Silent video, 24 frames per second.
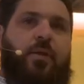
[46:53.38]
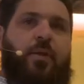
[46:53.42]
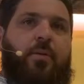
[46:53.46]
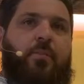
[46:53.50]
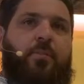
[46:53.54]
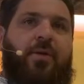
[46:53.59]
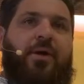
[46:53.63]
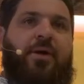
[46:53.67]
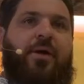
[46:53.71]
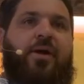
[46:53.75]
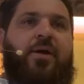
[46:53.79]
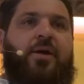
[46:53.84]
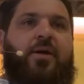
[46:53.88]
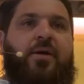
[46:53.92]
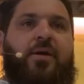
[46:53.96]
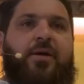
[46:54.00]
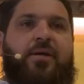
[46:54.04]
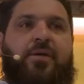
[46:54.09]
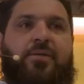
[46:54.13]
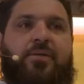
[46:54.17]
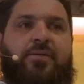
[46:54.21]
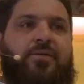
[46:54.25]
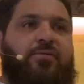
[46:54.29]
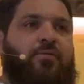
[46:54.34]

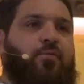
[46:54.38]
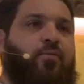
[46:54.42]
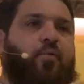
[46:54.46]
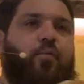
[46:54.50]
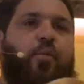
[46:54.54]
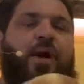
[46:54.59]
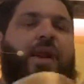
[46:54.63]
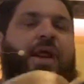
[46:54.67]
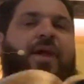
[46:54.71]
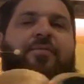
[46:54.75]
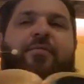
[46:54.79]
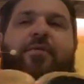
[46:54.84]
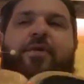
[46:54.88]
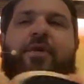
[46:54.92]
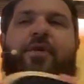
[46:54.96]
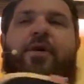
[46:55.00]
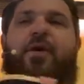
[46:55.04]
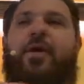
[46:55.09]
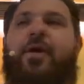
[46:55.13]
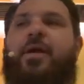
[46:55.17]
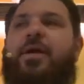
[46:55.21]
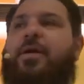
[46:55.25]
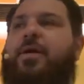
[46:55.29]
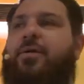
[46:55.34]
Because whatever
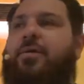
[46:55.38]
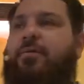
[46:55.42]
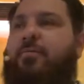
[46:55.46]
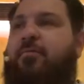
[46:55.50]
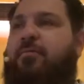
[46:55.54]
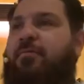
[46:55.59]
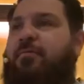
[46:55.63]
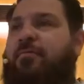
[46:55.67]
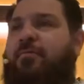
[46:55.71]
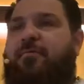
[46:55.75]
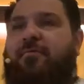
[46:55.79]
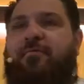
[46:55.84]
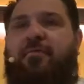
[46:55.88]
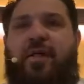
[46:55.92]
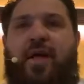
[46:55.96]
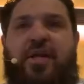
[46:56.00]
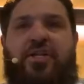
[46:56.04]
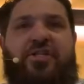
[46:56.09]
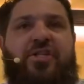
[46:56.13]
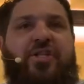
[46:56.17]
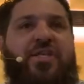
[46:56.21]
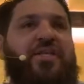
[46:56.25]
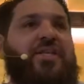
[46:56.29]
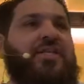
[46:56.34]

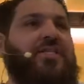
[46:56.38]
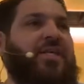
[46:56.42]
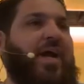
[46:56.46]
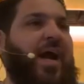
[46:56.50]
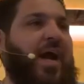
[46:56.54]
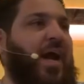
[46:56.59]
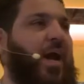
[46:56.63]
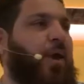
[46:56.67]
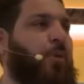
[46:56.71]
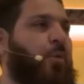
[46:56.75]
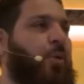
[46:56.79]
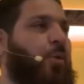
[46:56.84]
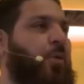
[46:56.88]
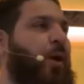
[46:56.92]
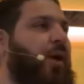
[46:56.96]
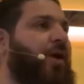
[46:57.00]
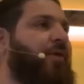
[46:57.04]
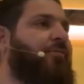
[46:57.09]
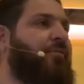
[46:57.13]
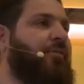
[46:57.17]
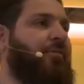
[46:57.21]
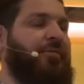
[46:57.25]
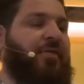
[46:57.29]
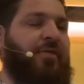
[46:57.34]
fleshly desire we want
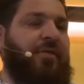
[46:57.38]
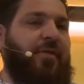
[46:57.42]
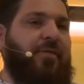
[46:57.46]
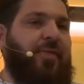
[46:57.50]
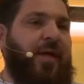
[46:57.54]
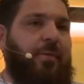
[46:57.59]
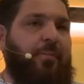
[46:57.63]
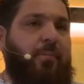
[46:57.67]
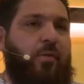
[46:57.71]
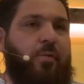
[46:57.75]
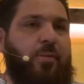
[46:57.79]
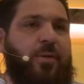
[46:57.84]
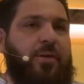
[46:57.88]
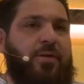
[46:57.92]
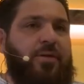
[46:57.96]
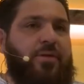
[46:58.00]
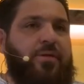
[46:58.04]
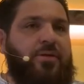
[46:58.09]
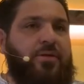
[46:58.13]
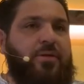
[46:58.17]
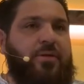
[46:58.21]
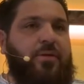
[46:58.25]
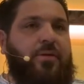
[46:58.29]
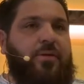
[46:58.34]
to fulfill at that
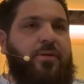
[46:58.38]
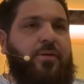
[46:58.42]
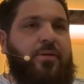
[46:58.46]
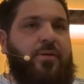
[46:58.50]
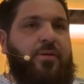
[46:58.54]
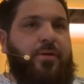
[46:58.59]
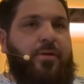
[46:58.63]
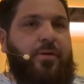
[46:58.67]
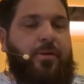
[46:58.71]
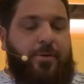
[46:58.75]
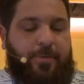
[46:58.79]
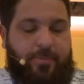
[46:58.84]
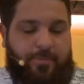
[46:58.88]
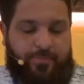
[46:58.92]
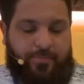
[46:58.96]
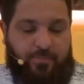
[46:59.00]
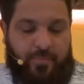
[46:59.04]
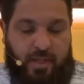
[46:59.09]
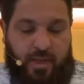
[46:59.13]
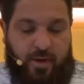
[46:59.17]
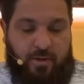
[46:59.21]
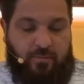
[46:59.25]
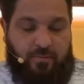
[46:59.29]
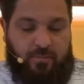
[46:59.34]
moment.
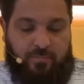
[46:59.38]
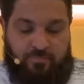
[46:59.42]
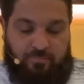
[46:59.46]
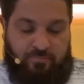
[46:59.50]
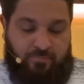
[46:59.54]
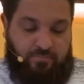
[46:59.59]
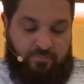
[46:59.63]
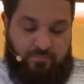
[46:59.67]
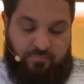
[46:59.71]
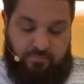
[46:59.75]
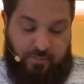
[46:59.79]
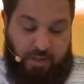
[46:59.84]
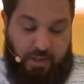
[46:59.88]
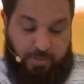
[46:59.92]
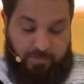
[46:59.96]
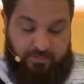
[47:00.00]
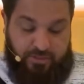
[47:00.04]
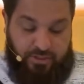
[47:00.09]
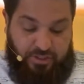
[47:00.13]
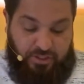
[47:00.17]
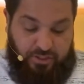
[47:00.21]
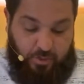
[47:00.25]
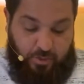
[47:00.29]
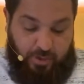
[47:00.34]
Now, I'm
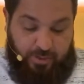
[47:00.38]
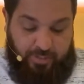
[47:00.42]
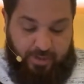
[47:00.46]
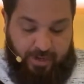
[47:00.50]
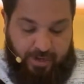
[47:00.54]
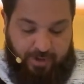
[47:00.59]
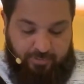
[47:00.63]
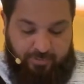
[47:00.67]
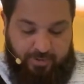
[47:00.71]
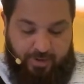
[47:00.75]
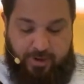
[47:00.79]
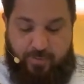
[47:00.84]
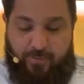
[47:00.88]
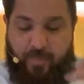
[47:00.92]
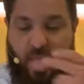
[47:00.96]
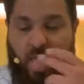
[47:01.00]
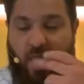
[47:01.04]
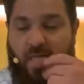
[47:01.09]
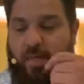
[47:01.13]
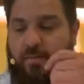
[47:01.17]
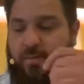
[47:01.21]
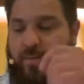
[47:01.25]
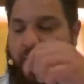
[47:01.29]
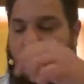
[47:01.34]
just throwing that out there.
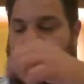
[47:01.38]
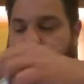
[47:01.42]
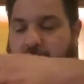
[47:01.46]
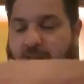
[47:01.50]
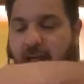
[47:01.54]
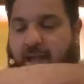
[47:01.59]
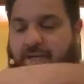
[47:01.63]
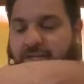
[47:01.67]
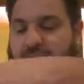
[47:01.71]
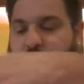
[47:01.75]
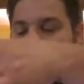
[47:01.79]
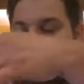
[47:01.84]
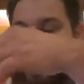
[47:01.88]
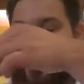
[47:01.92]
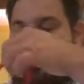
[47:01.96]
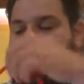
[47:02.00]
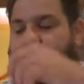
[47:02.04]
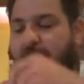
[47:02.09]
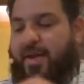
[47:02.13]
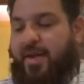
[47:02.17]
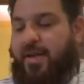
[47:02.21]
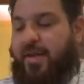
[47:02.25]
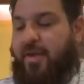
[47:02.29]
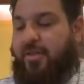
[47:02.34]
Now, I actually want to
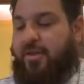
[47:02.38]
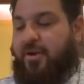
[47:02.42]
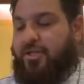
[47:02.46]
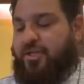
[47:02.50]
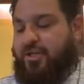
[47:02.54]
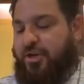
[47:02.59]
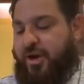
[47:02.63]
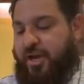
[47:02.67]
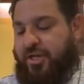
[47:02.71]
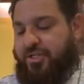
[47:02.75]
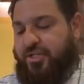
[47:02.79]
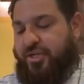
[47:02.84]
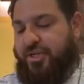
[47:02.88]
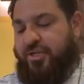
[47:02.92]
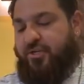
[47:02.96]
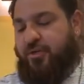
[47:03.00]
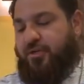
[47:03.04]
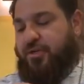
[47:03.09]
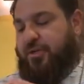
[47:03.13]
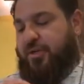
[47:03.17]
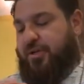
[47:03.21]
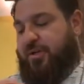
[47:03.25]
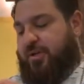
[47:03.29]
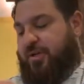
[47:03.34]
make another turn. I should have
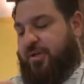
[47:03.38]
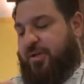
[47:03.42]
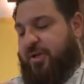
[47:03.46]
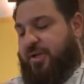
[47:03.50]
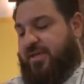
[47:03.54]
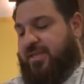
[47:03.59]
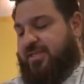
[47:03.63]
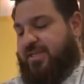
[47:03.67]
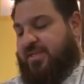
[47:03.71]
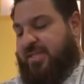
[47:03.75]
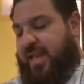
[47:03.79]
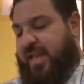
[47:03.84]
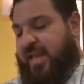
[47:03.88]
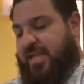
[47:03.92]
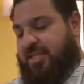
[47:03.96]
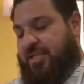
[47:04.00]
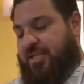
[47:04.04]
told you to stay in